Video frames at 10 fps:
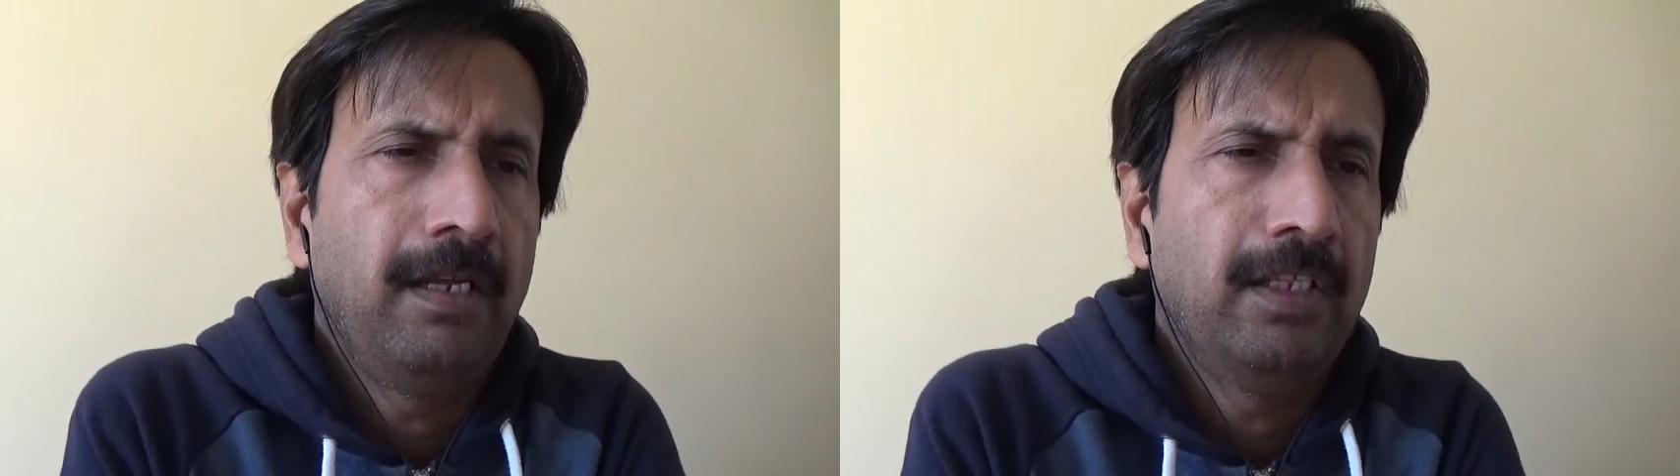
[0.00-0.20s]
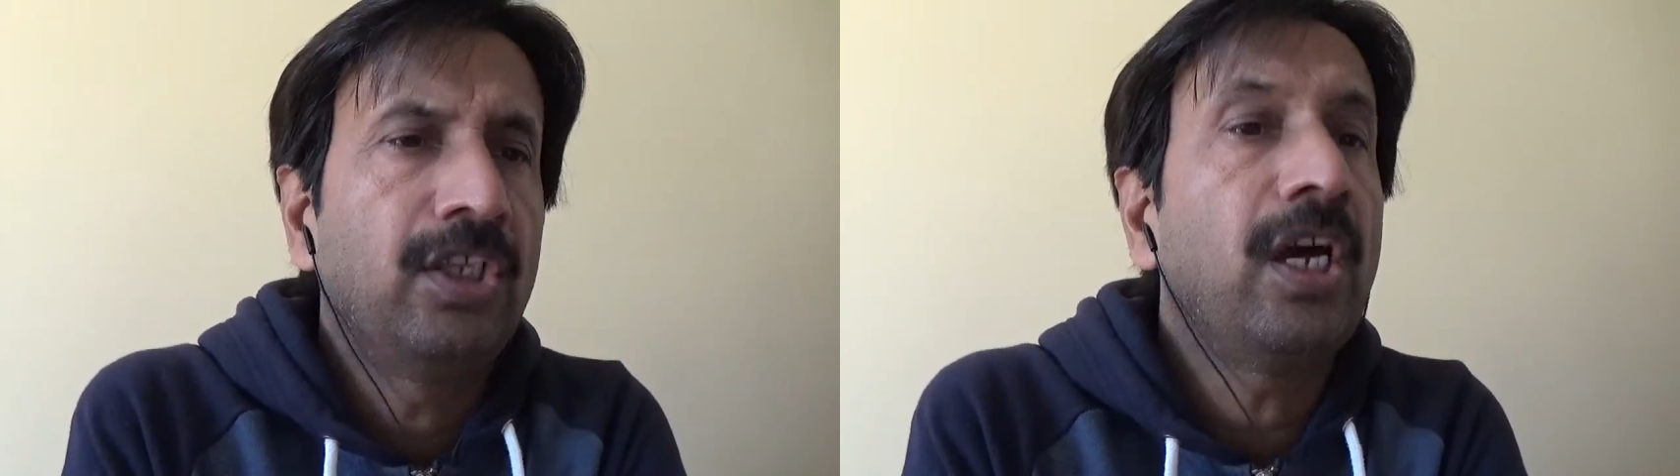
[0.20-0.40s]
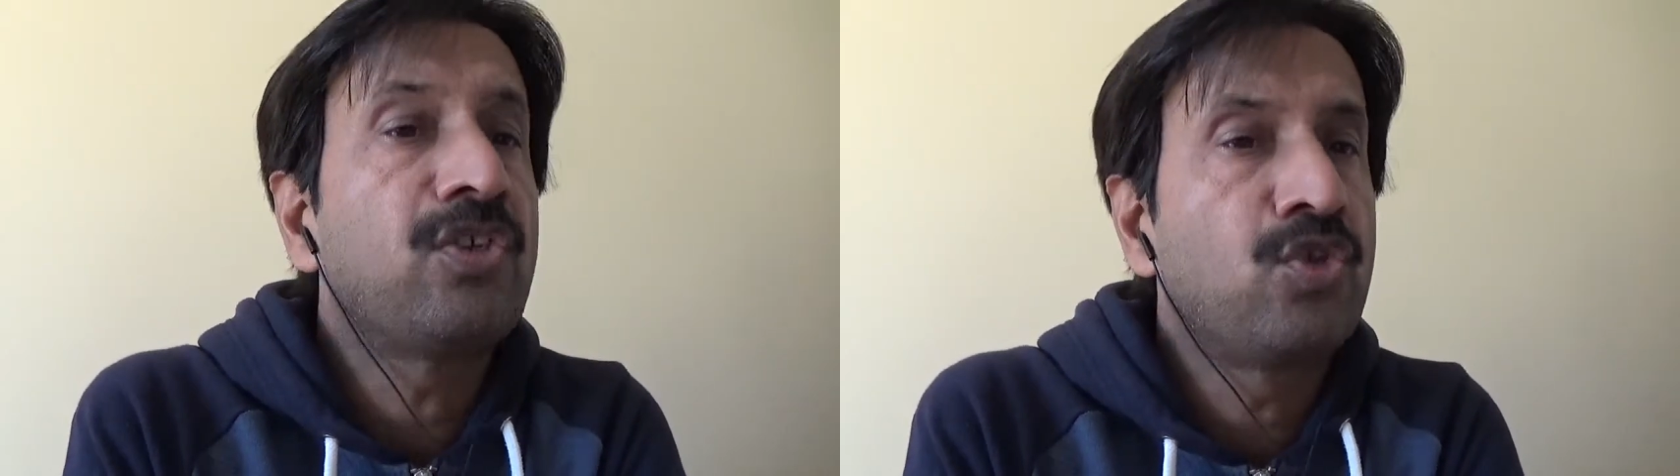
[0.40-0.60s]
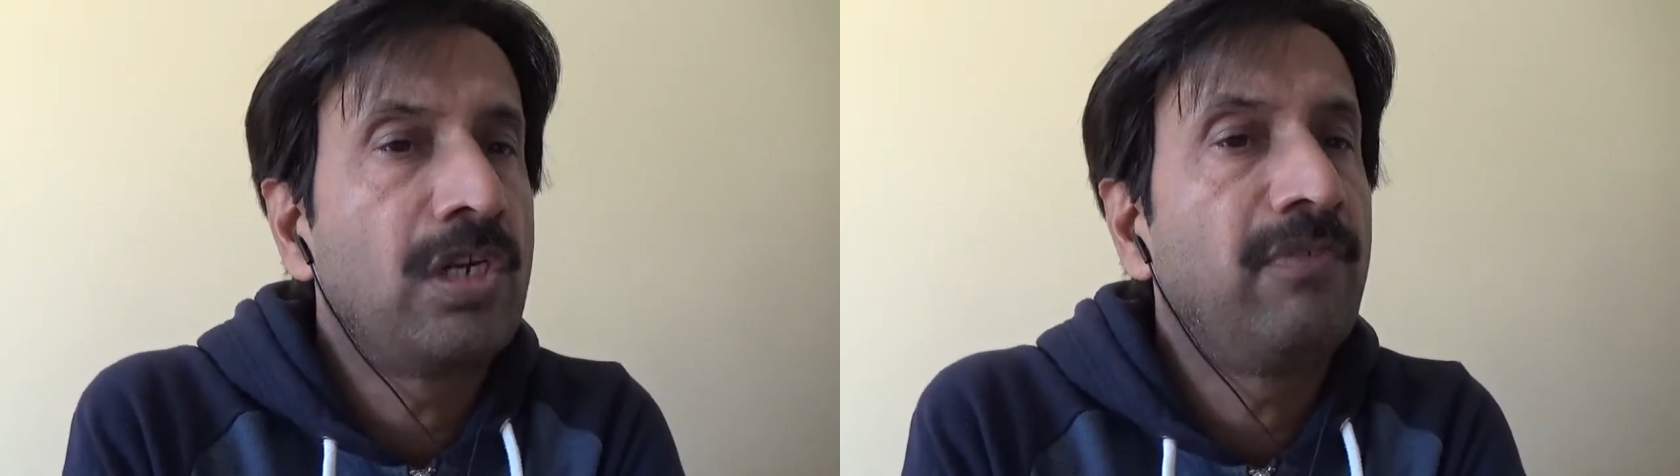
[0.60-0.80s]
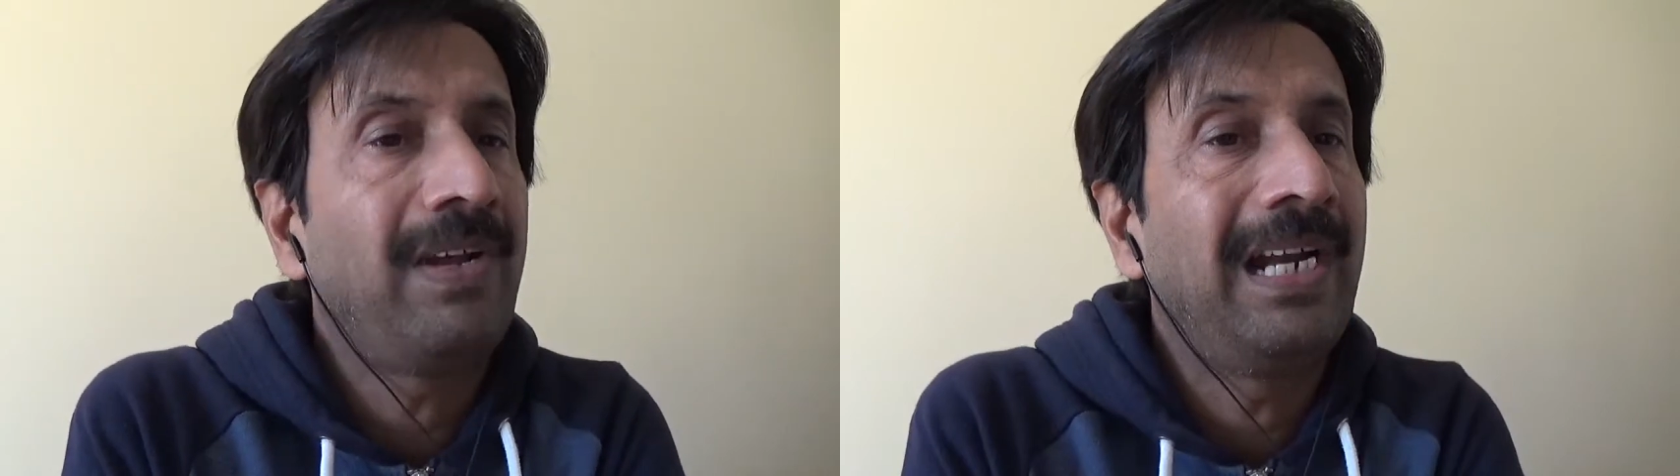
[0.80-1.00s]
they are
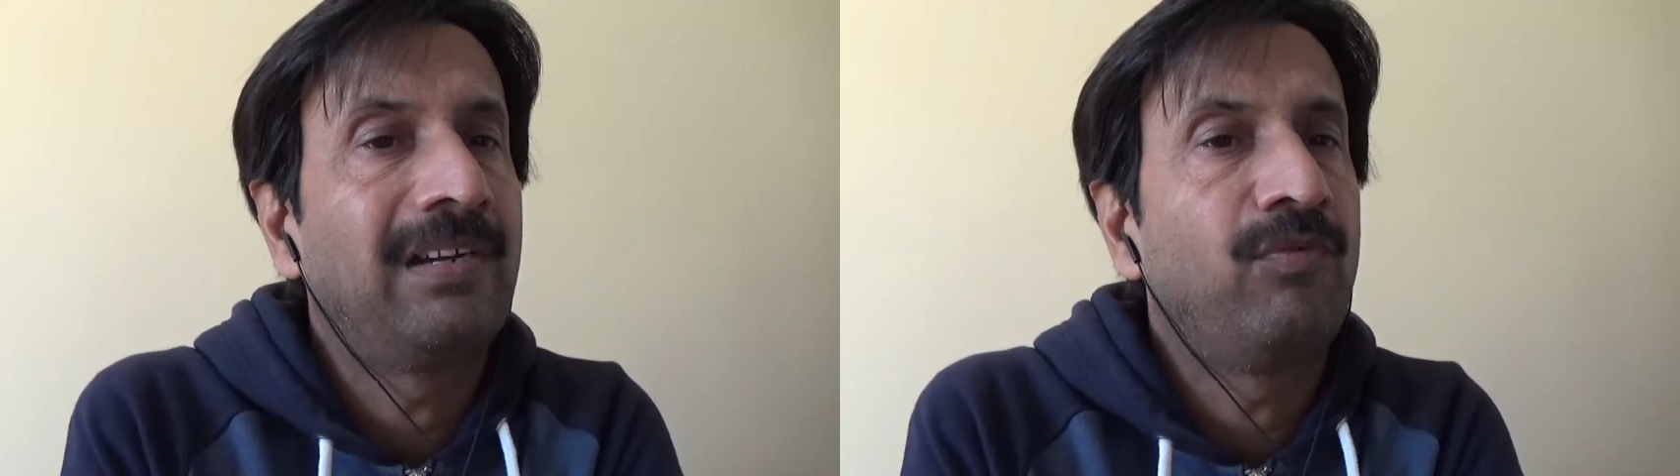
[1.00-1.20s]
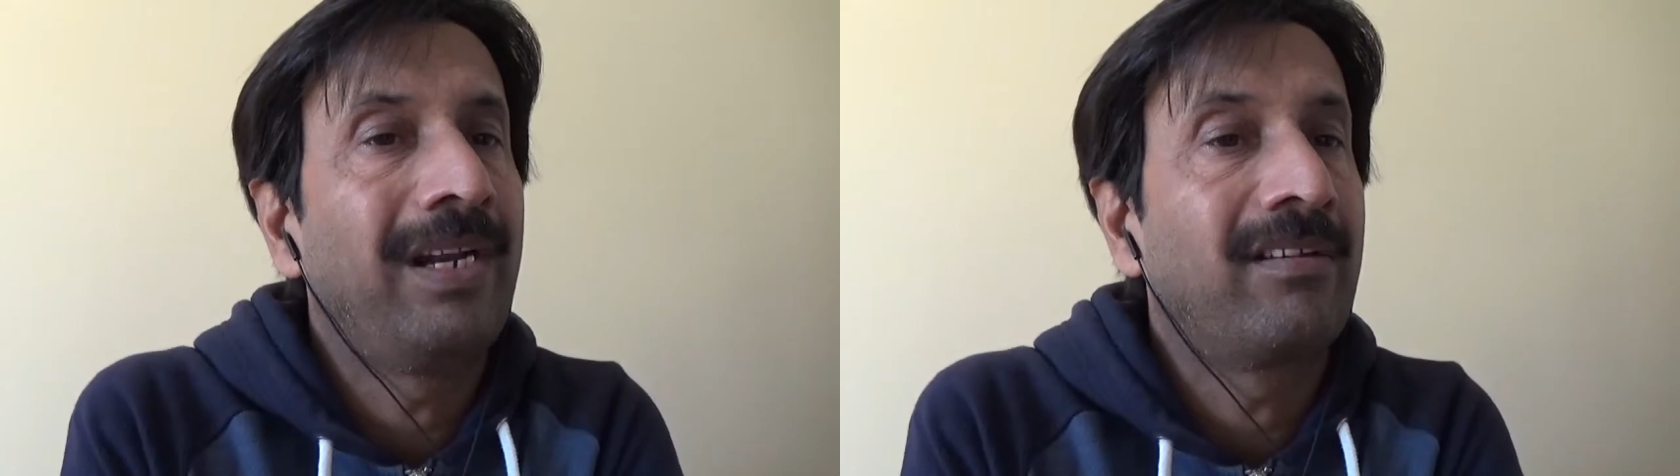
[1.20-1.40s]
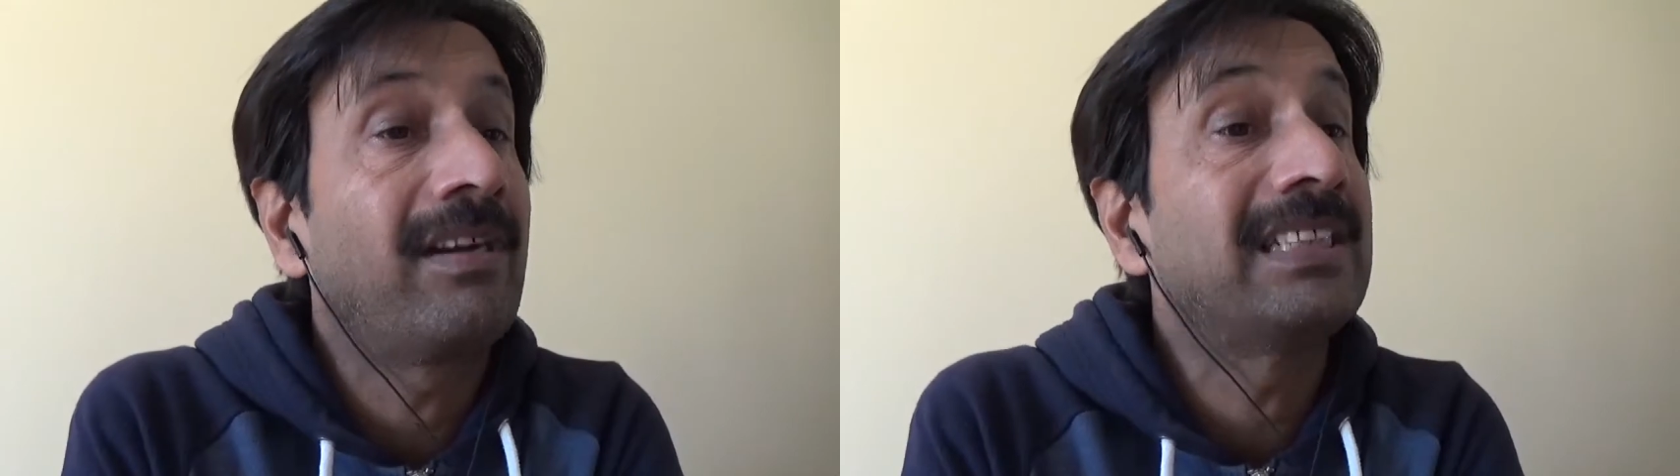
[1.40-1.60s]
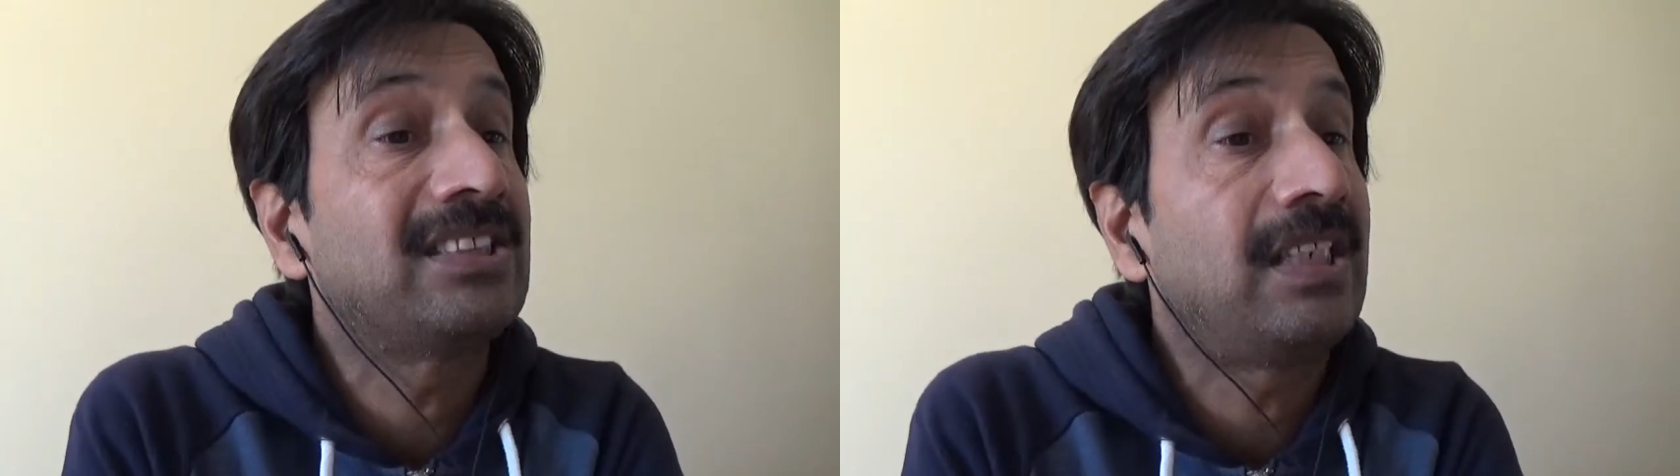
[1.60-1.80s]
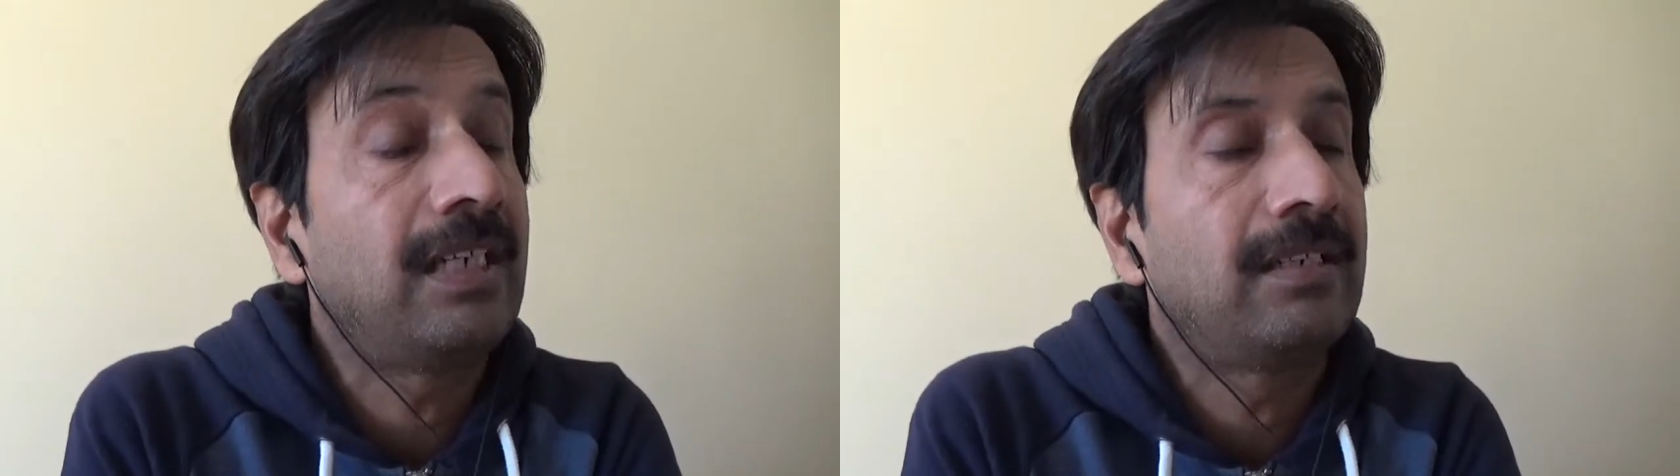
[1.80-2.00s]
usually felt when
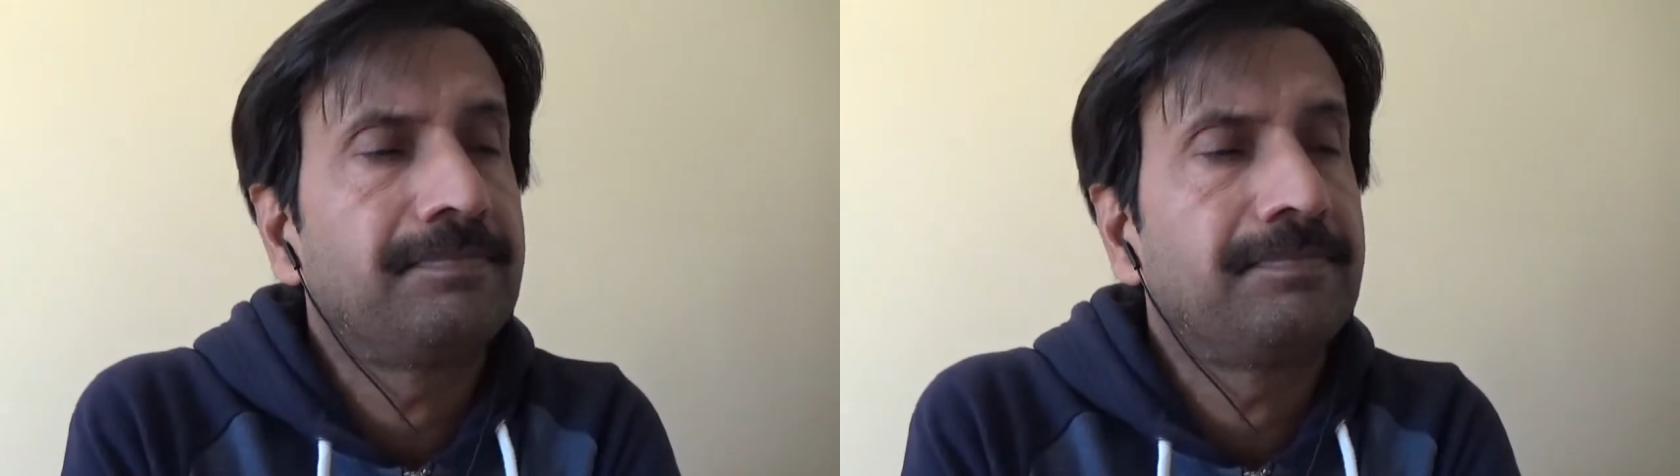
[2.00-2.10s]
resting.